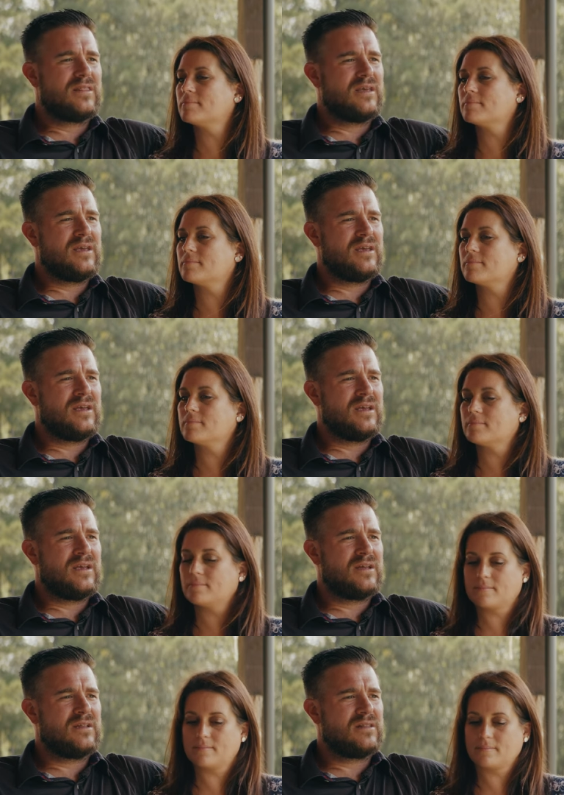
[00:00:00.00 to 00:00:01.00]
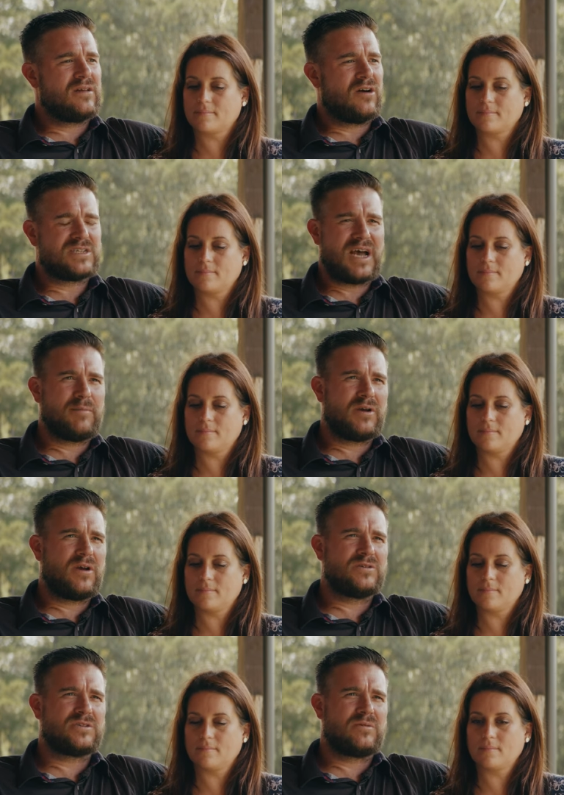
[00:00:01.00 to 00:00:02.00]
Speaker 1: the our time in
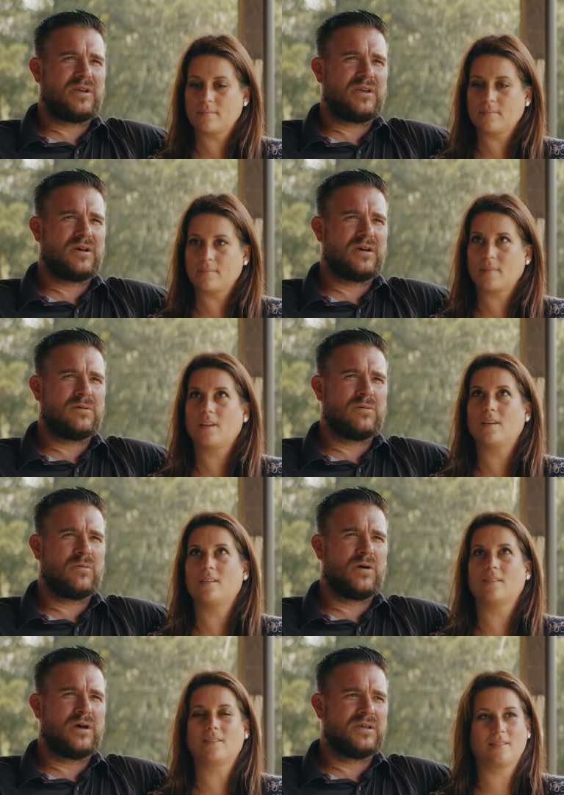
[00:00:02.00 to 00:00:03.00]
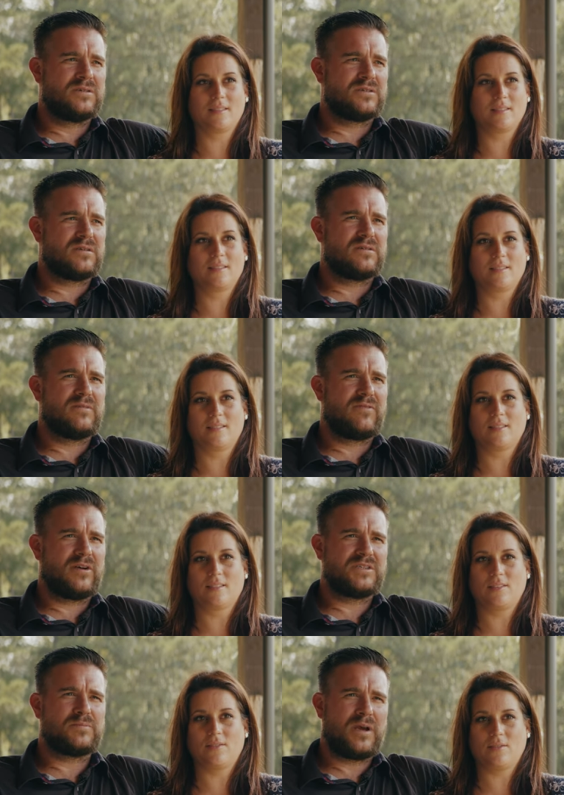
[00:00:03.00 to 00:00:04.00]
Costa Rica oh. was
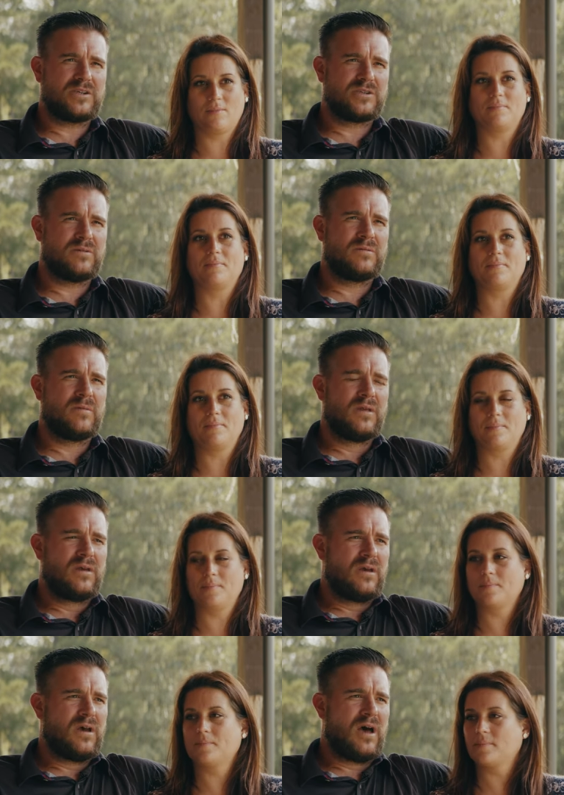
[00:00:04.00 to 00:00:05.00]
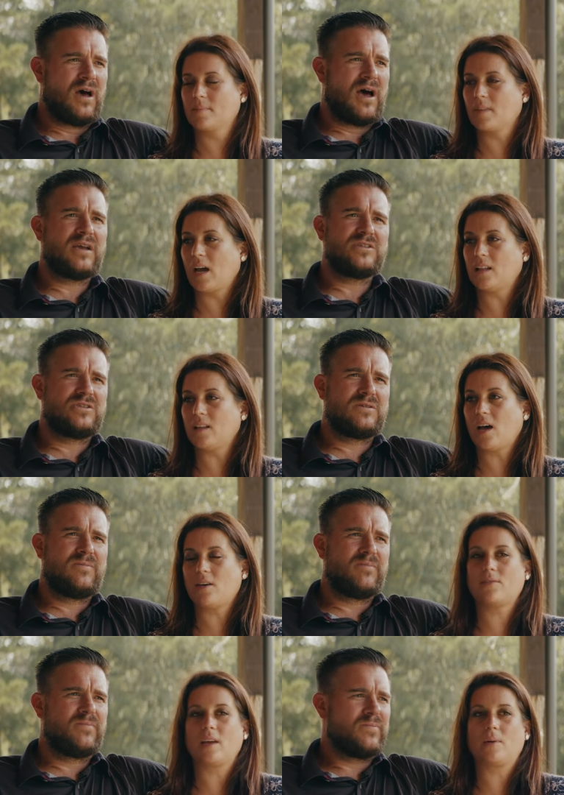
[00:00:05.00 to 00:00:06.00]
very special. Mm-hmm. Uh, I, I,
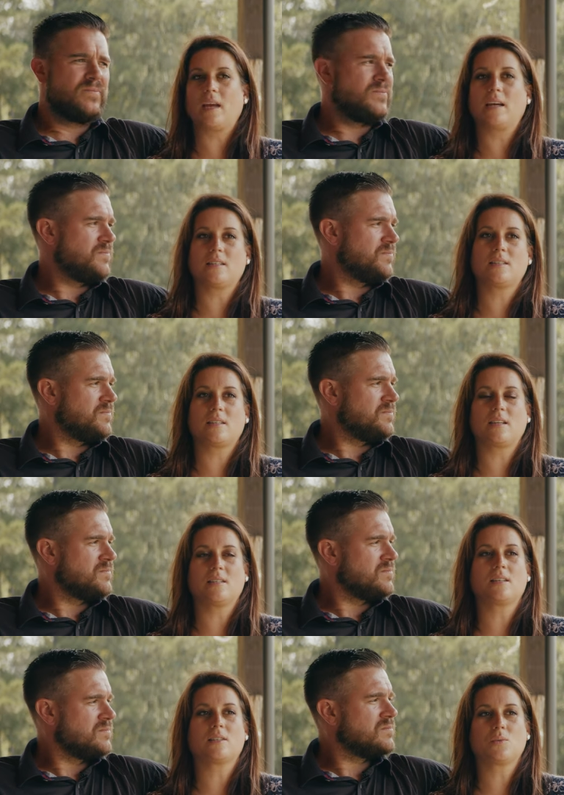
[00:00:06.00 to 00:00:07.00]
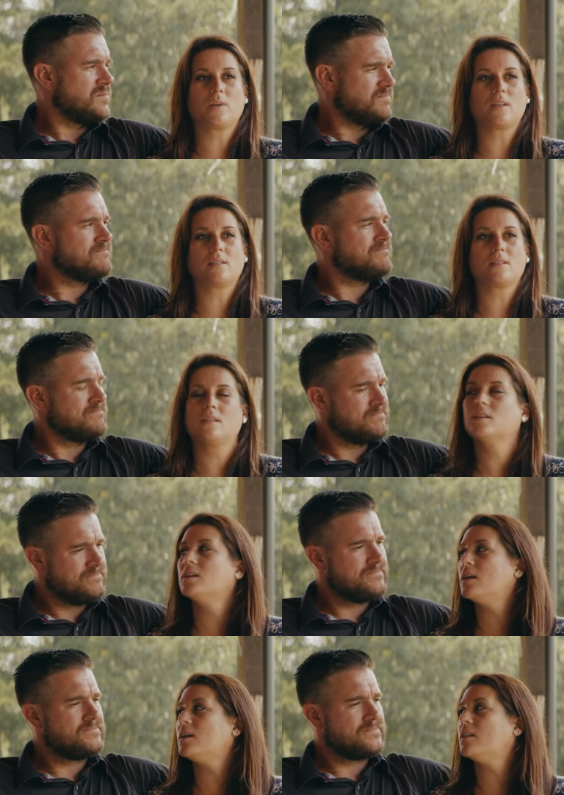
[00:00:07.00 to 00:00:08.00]
Speaker 2: love that we had to stay six weeks, mm-hmm.
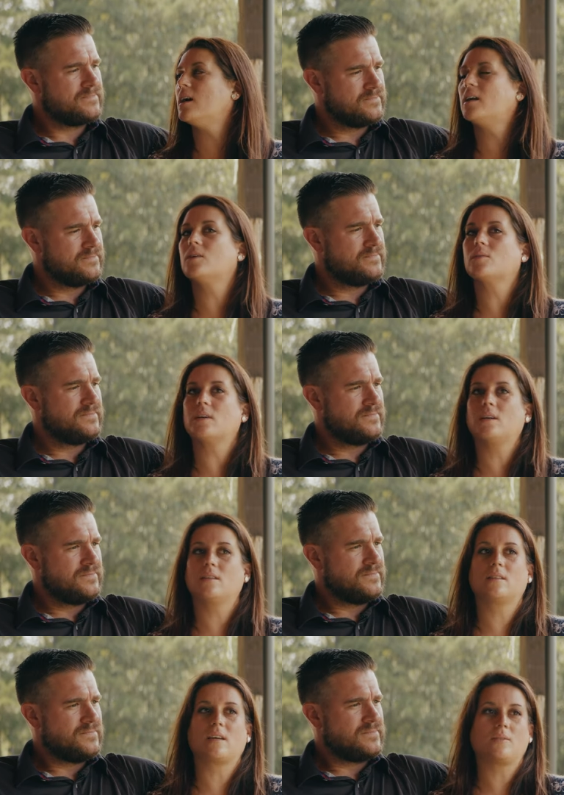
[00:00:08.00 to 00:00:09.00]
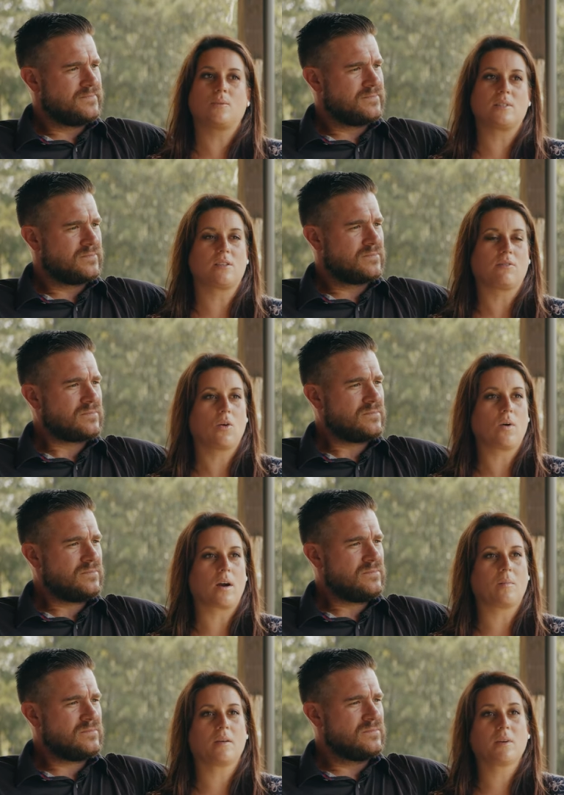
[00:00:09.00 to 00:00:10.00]
and that it, it that was the
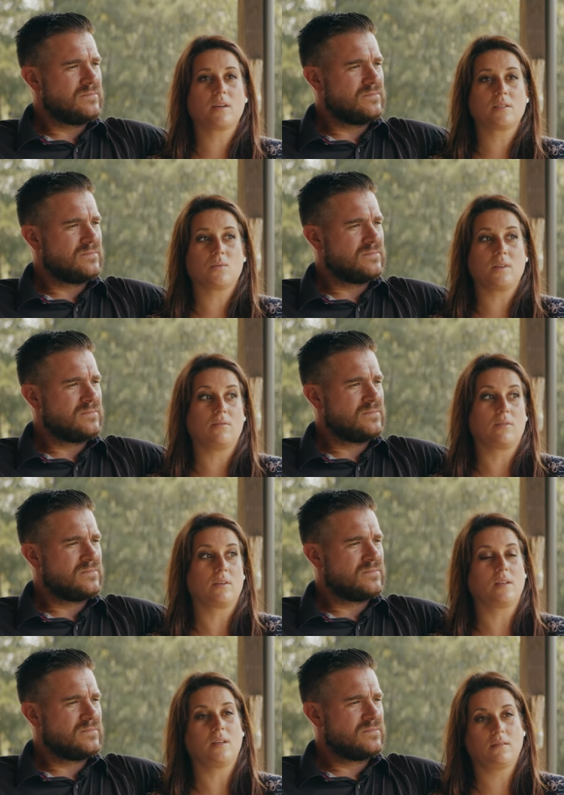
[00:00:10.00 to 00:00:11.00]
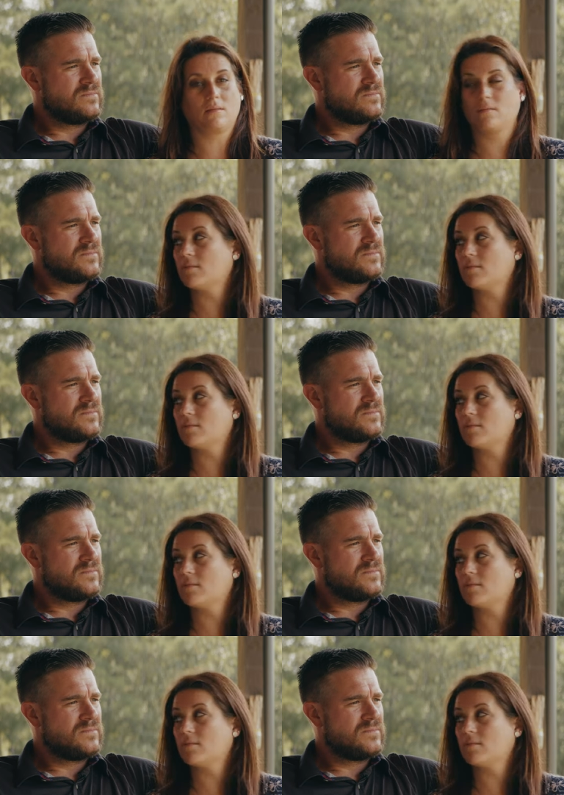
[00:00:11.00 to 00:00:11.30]
requirement because we really